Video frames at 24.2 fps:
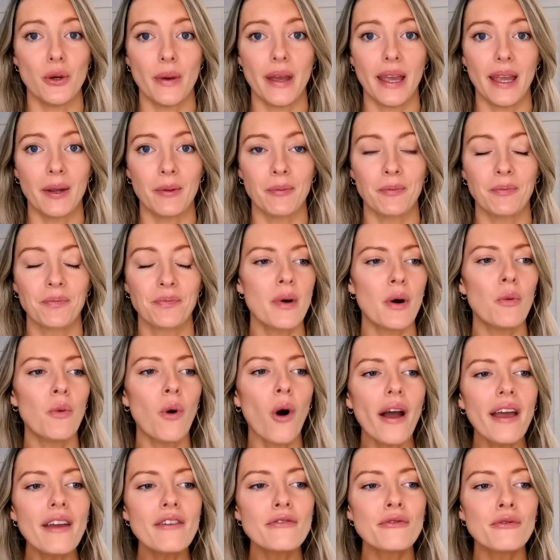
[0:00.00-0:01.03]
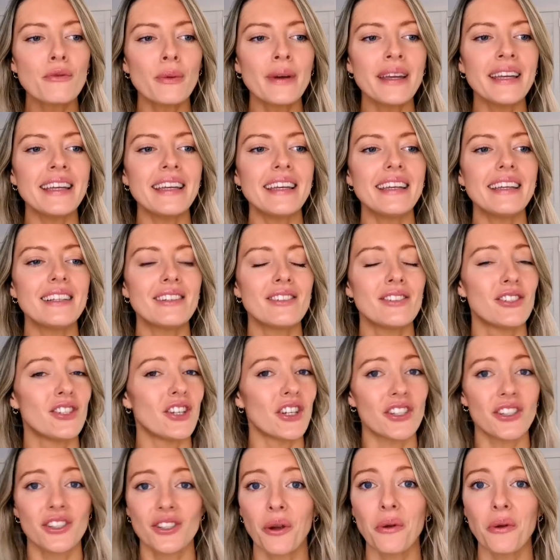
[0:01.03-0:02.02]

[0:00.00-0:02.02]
doing. But what if we just